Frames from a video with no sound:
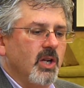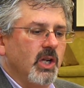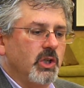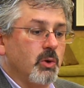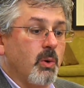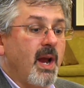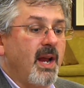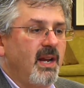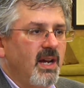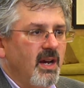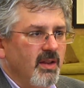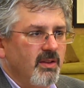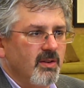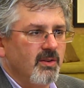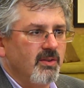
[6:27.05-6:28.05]
training
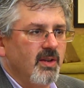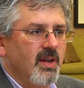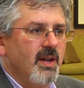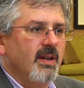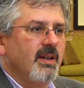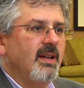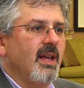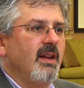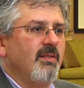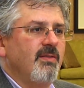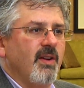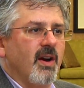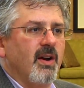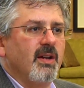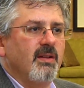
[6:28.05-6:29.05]
others, getting
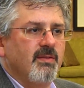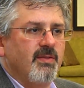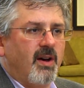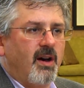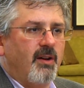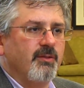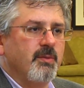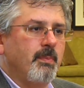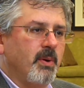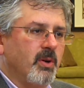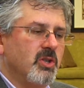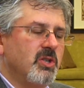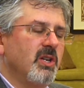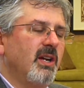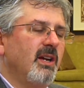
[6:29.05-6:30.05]
very involved,
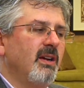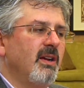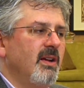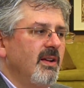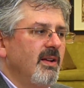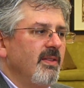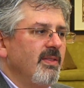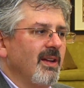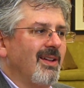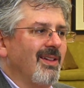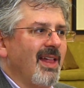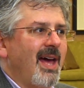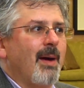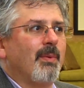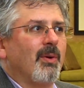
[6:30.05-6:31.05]
pushing the
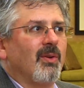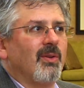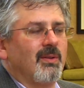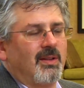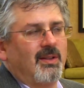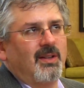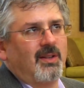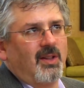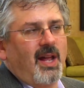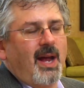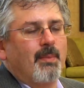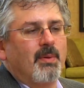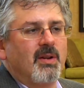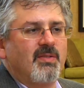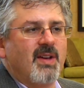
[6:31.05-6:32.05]

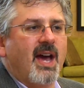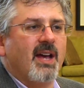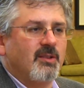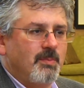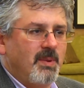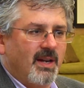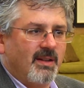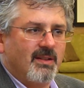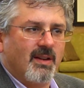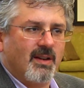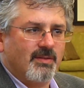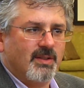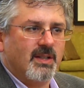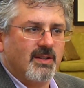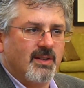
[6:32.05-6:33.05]
collaborative aspect
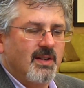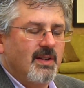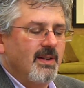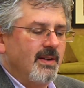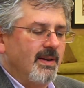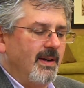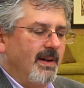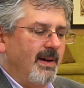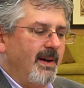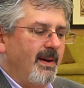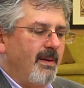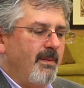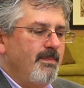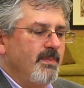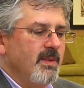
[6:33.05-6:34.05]
of it.
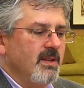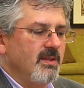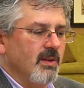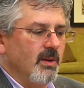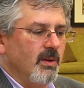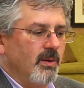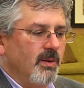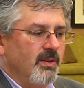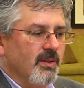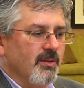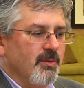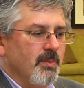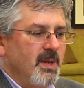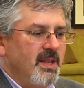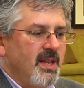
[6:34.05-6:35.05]
So
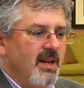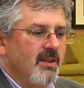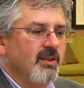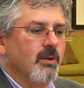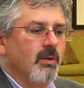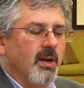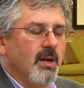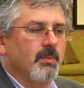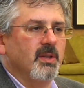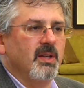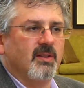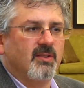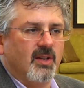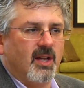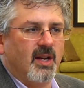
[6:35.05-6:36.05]
for me, that is incredibly
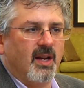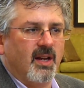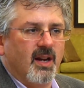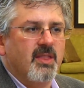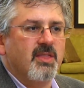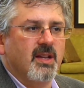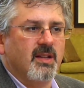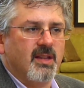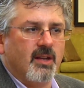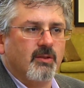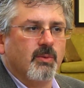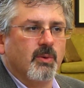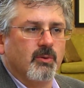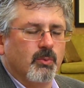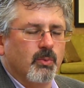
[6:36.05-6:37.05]
exciting, and I think
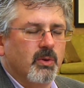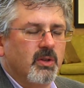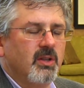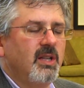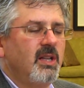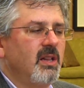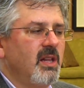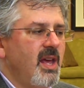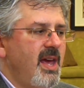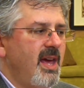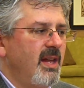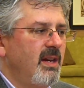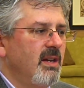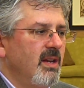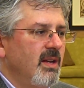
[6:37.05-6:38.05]
that's what's really
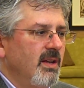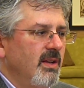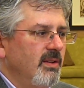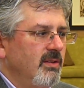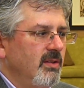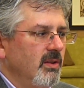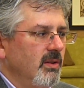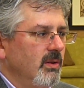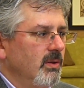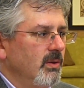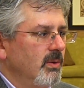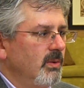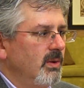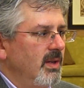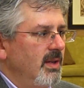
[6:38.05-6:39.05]
led
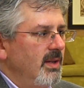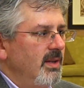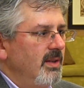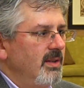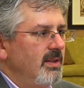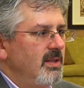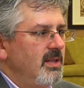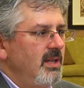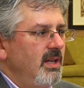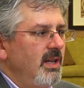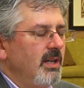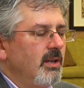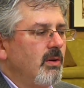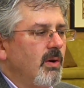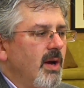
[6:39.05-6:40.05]
to the
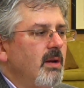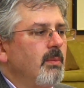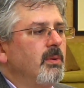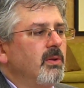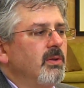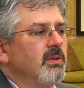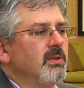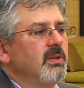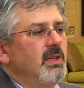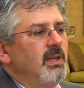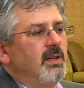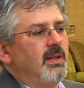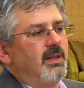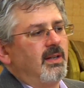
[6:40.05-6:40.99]
incredible